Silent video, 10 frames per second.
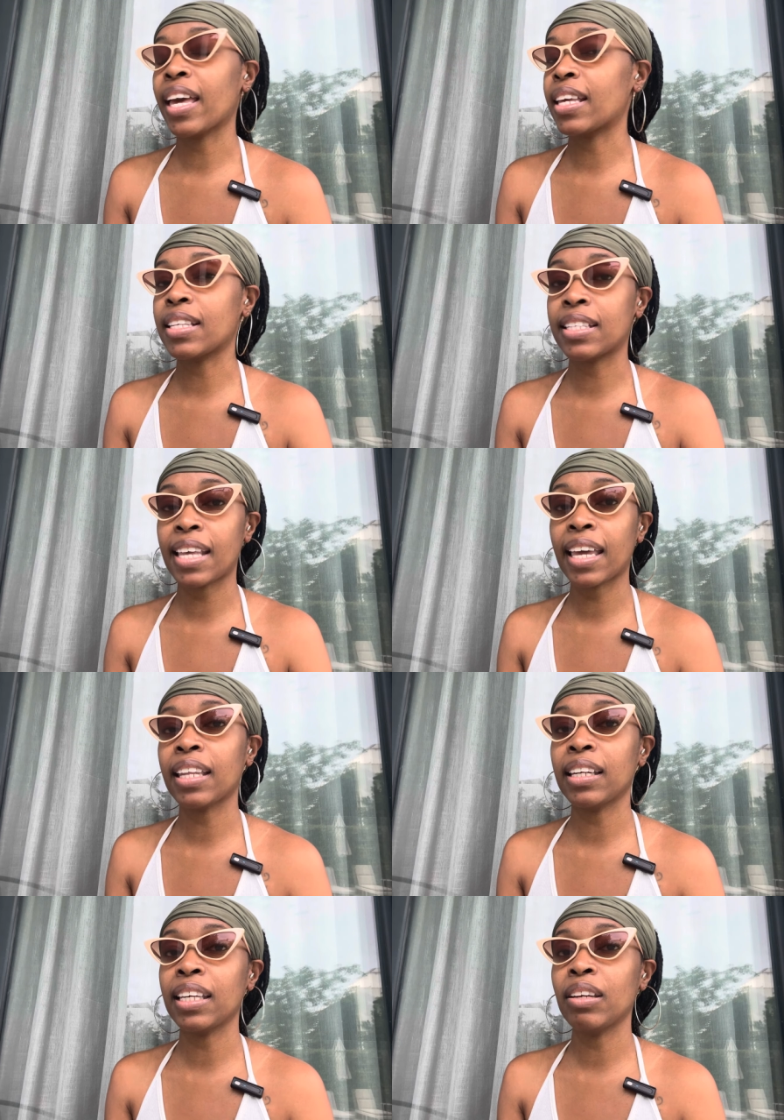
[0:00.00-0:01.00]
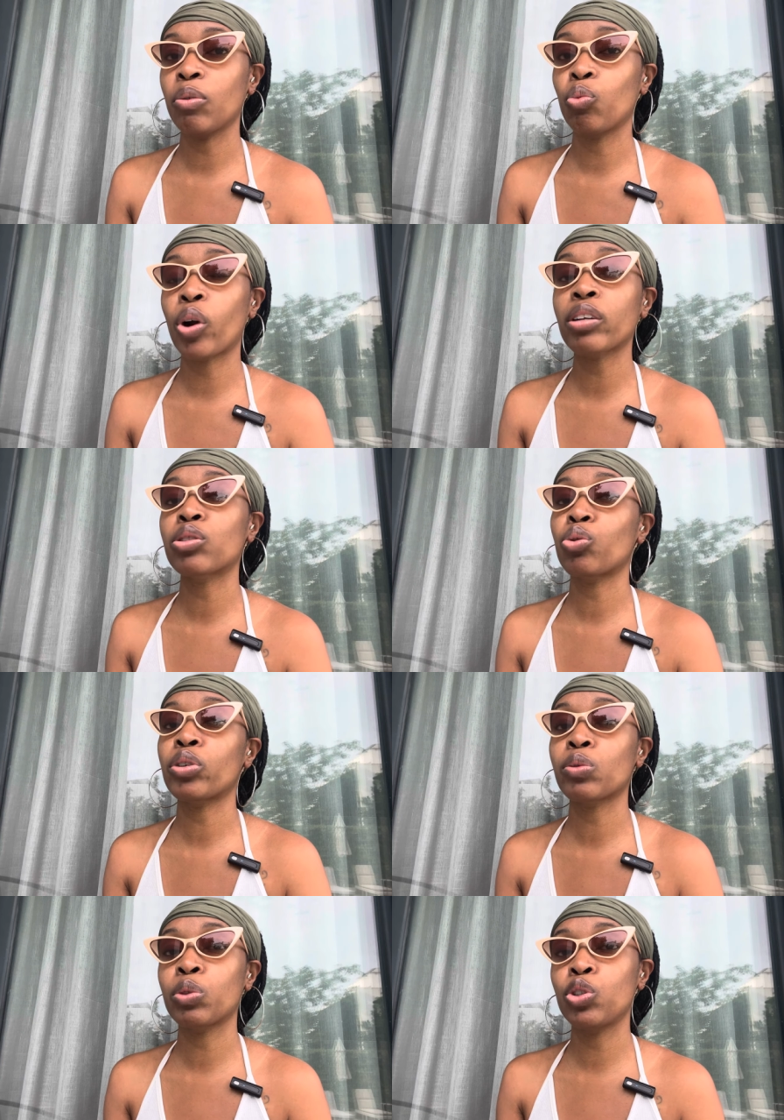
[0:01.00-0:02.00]
And secondly, work
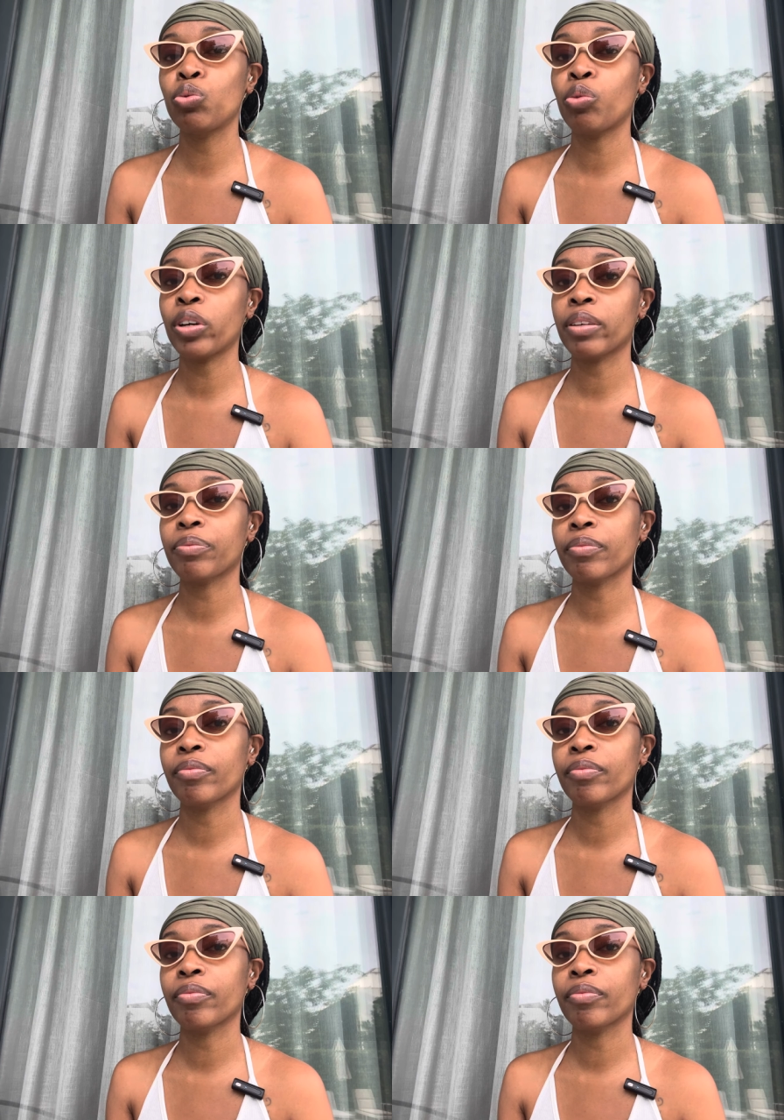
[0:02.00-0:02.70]
towards what you want.